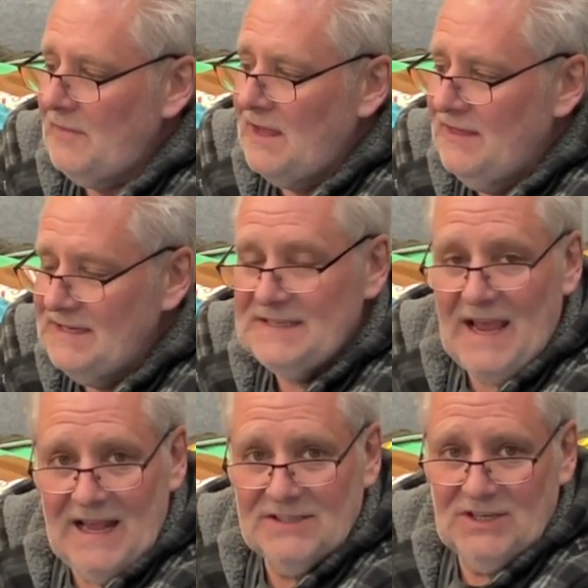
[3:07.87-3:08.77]
this
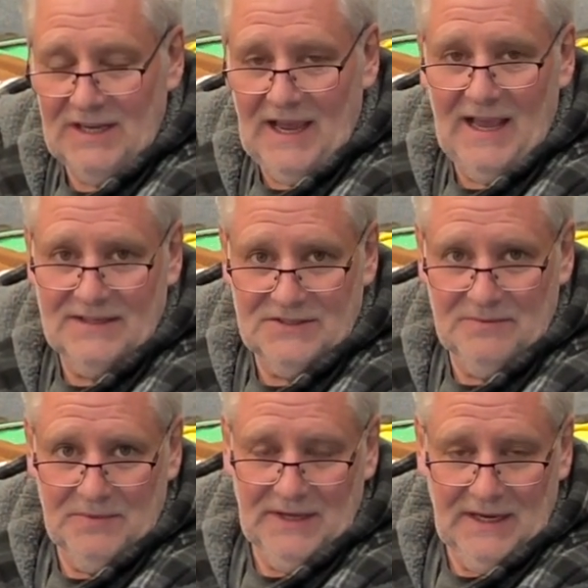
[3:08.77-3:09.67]
actually has
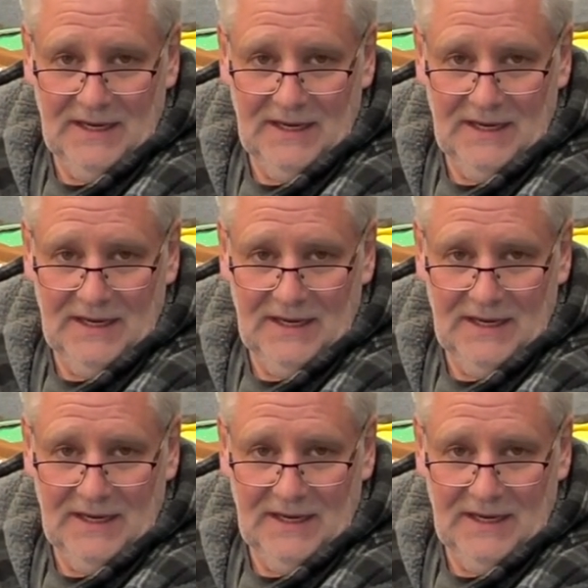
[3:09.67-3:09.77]
something